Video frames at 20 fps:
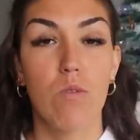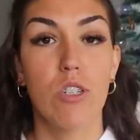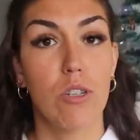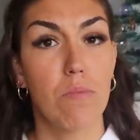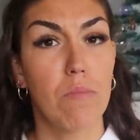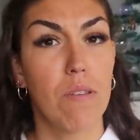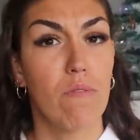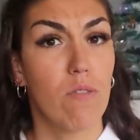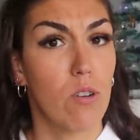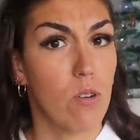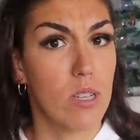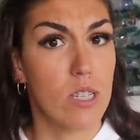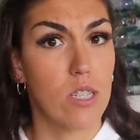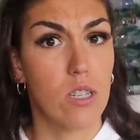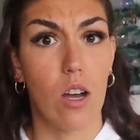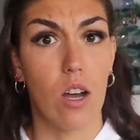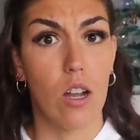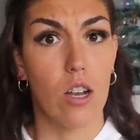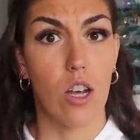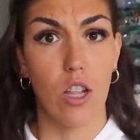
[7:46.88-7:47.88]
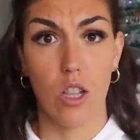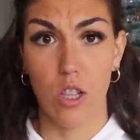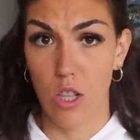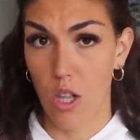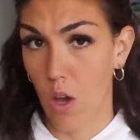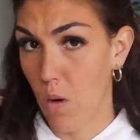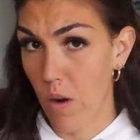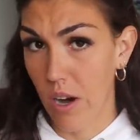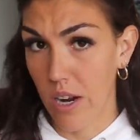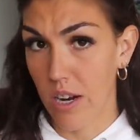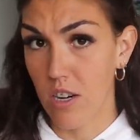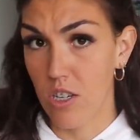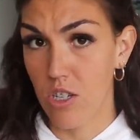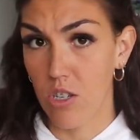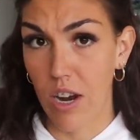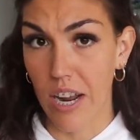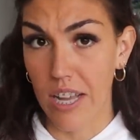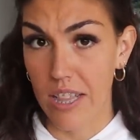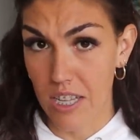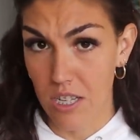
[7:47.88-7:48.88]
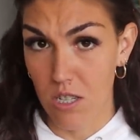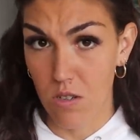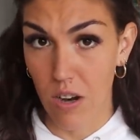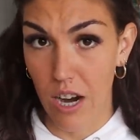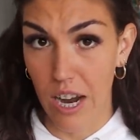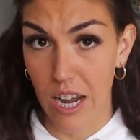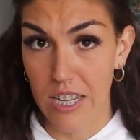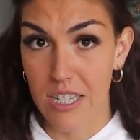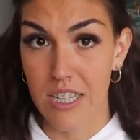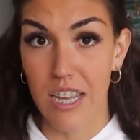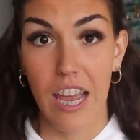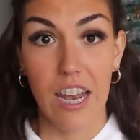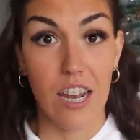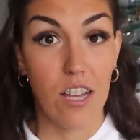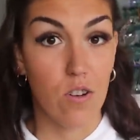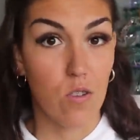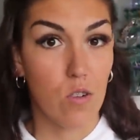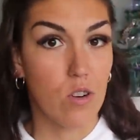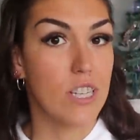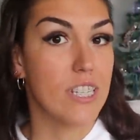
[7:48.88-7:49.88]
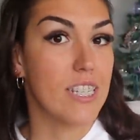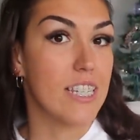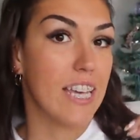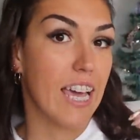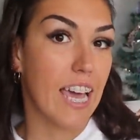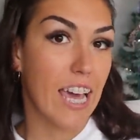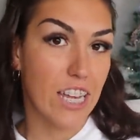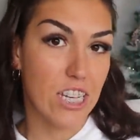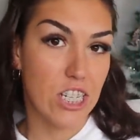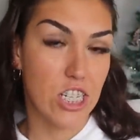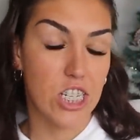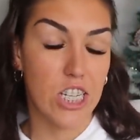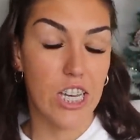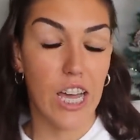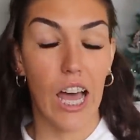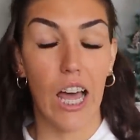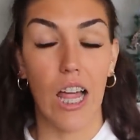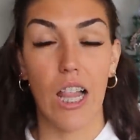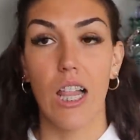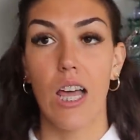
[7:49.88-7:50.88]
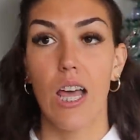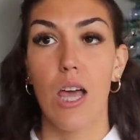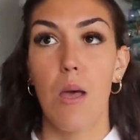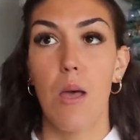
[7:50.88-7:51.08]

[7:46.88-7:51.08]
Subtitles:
We should be focused on lowering our triglycerides and increasing HDL.